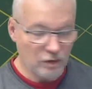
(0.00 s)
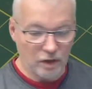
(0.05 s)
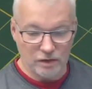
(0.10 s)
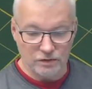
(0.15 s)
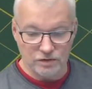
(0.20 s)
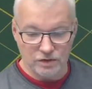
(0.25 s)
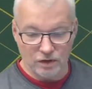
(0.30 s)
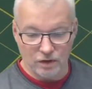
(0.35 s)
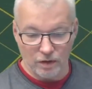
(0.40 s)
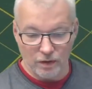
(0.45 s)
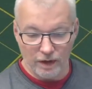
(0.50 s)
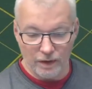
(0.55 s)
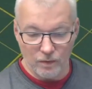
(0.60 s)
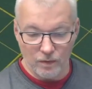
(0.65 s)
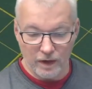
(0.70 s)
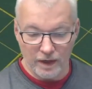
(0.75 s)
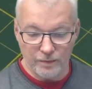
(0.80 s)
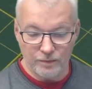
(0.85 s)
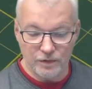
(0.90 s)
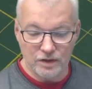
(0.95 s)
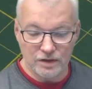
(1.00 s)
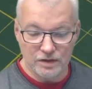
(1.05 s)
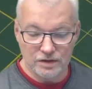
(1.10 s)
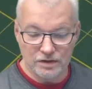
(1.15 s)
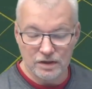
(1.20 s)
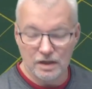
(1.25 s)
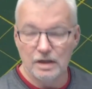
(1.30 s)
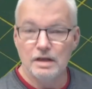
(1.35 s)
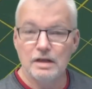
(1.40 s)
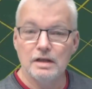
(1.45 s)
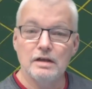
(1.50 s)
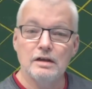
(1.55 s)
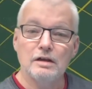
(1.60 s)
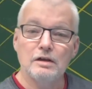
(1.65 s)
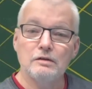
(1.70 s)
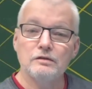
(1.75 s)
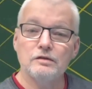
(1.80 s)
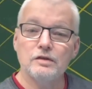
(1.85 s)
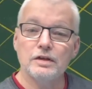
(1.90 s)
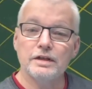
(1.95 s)
well, it's not quite white because
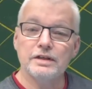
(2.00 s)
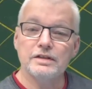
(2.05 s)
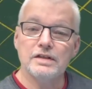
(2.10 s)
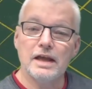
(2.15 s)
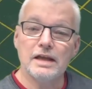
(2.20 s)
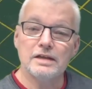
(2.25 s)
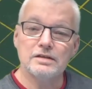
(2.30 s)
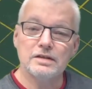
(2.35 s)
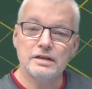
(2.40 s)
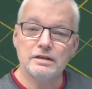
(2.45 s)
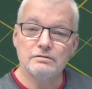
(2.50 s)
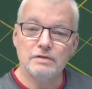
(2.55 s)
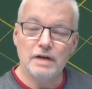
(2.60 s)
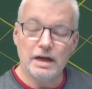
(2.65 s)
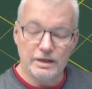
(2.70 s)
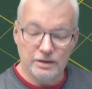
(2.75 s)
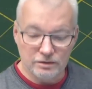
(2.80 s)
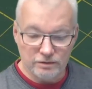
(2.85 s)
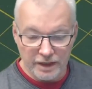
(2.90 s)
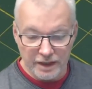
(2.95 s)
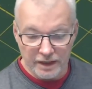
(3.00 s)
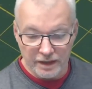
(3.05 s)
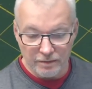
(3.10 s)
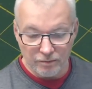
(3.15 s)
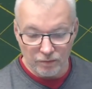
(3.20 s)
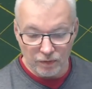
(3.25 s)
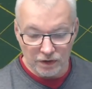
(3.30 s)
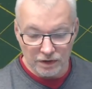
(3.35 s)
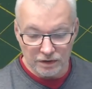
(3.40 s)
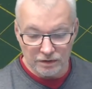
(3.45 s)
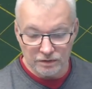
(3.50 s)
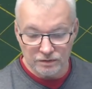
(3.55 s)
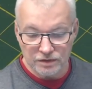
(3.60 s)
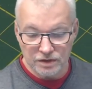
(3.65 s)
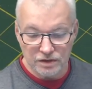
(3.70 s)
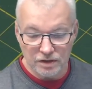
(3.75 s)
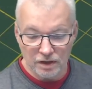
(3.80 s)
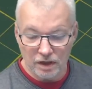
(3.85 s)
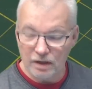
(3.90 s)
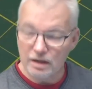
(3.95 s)
full intensity red, green and blue
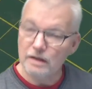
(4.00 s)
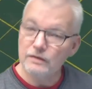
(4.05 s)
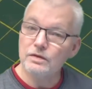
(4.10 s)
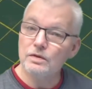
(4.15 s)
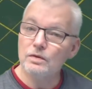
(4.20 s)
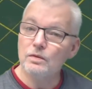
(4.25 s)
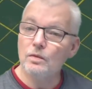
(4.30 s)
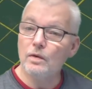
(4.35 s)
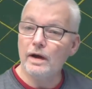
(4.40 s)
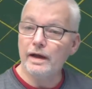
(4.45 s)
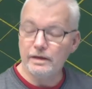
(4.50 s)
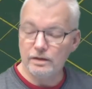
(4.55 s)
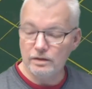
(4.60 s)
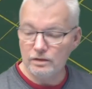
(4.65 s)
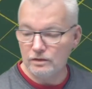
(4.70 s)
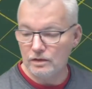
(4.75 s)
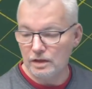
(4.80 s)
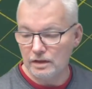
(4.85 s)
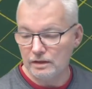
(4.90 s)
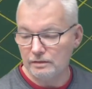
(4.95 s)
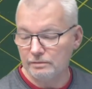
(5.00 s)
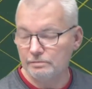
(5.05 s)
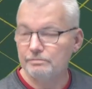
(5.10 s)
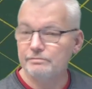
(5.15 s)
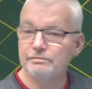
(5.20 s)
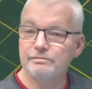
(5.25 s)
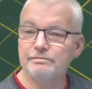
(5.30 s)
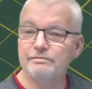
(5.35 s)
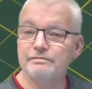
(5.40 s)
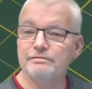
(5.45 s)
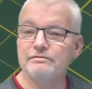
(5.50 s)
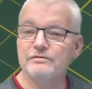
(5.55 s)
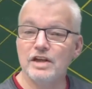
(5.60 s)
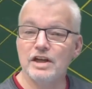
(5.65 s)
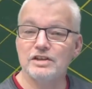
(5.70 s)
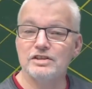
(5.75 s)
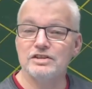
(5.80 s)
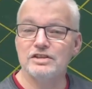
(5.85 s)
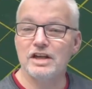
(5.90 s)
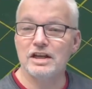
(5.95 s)
does not give you white. You've got to
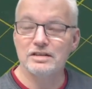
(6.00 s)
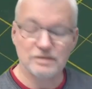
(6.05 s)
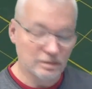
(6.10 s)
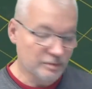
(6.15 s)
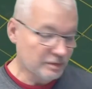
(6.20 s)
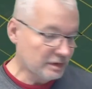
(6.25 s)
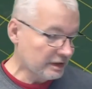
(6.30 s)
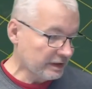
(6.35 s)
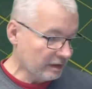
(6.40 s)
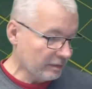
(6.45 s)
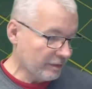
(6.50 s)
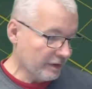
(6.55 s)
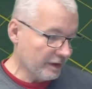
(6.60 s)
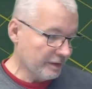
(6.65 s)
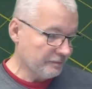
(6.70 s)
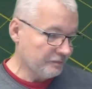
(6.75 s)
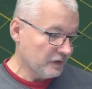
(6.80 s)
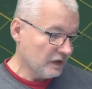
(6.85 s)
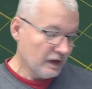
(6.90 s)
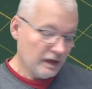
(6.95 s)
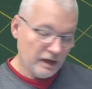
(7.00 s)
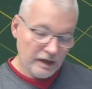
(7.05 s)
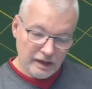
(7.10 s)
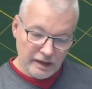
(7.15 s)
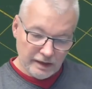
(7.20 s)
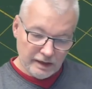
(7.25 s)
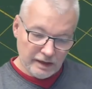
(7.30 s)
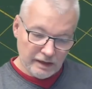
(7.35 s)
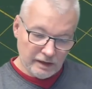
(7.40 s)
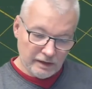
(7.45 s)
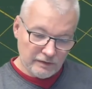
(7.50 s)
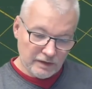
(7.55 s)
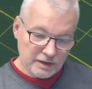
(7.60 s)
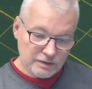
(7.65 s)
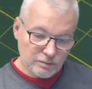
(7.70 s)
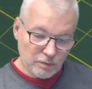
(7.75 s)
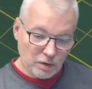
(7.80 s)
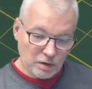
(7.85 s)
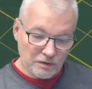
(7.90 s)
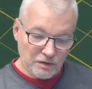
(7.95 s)
adjust them a little bit.
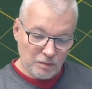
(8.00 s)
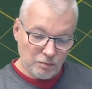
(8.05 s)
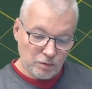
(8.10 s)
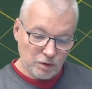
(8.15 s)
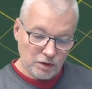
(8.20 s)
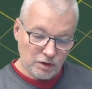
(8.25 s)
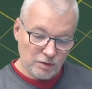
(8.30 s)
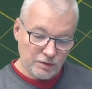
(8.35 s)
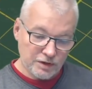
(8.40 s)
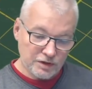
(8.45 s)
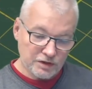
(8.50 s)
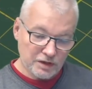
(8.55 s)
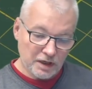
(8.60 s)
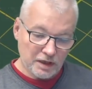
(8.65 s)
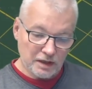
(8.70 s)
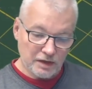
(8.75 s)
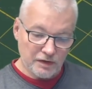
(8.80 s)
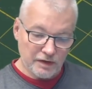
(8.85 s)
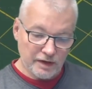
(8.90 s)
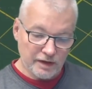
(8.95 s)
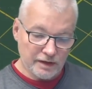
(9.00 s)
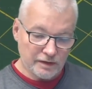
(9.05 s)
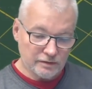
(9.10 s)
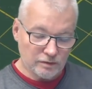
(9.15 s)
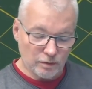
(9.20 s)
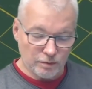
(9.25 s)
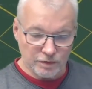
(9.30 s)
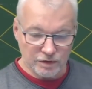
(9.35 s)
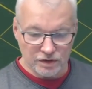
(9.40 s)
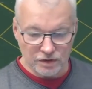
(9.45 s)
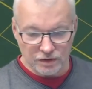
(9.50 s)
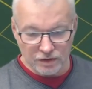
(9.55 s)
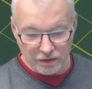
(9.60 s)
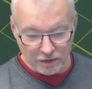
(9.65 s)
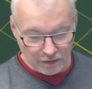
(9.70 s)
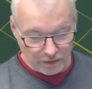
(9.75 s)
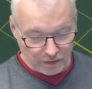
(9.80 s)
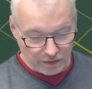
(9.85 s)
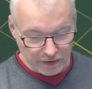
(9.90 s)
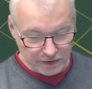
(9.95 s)
That's more of a bluish color there, almost a
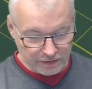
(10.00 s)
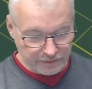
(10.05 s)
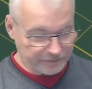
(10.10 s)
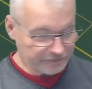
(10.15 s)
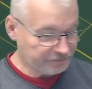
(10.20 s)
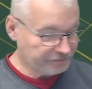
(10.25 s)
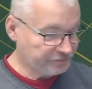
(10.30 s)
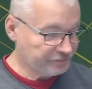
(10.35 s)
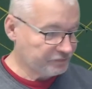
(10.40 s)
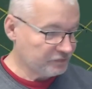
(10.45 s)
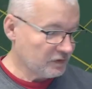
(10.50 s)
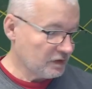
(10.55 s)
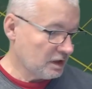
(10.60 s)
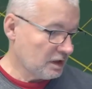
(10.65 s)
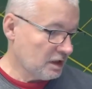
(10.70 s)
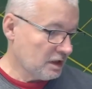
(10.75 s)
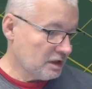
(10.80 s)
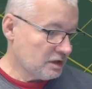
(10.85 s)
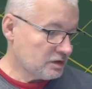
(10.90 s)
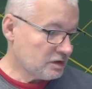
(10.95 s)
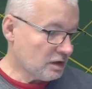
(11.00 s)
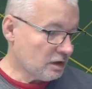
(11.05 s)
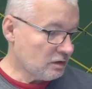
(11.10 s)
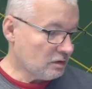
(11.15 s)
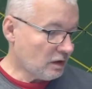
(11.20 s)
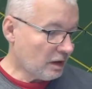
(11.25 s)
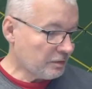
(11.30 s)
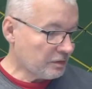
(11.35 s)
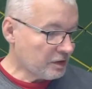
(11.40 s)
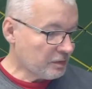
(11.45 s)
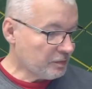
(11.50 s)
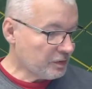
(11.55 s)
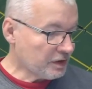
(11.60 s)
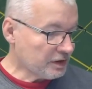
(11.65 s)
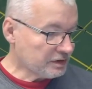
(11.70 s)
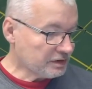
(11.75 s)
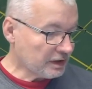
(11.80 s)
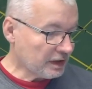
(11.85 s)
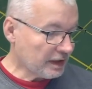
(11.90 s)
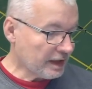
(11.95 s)
turquoise. So I'm going to put
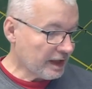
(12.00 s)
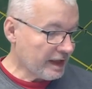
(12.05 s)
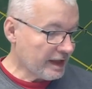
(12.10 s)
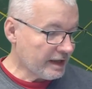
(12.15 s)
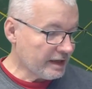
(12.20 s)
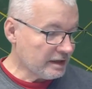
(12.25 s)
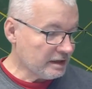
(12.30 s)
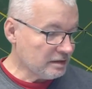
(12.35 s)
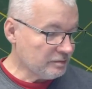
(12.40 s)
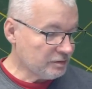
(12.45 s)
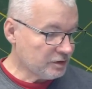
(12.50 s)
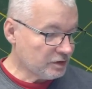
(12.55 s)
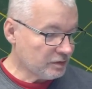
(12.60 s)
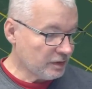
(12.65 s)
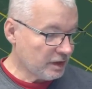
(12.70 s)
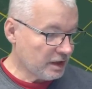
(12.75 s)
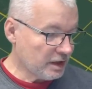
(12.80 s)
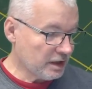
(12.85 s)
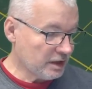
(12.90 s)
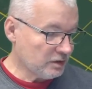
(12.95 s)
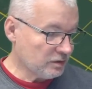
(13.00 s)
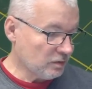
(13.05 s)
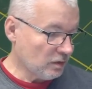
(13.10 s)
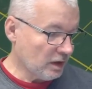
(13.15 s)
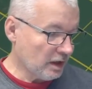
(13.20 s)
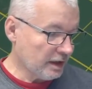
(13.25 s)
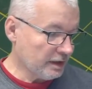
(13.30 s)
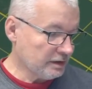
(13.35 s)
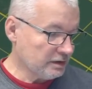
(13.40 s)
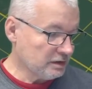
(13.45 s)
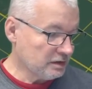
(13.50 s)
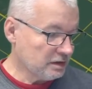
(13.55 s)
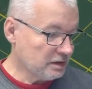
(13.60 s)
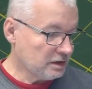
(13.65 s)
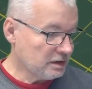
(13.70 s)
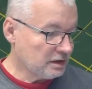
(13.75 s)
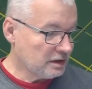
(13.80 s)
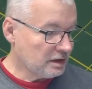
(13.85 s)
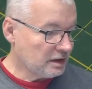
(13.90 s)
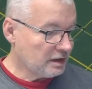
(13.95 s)
a delay between each one,
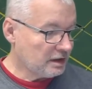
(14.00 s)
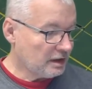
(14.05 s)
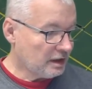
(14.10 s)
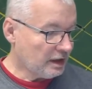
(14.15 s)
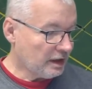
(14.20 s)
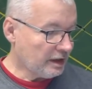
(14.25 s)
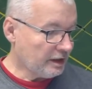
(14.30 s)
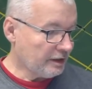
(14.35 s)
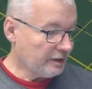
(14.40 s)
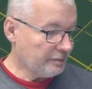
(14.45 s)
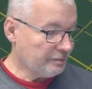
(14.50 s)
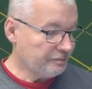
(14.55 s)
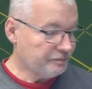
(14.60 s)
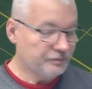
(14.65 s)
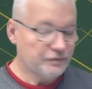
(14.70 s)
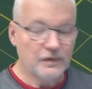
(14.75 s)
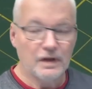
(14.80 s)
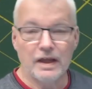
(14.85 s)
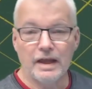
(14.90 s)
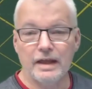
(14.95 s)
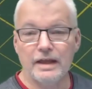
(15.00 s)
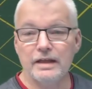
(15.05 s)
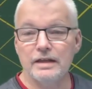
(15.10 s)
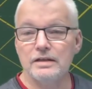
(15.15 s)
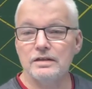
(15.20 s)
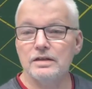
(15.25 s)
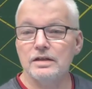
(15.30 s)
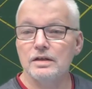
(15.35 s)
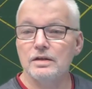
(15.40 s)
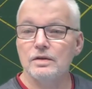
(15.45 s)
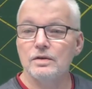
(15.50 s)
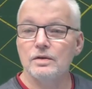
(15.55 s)
and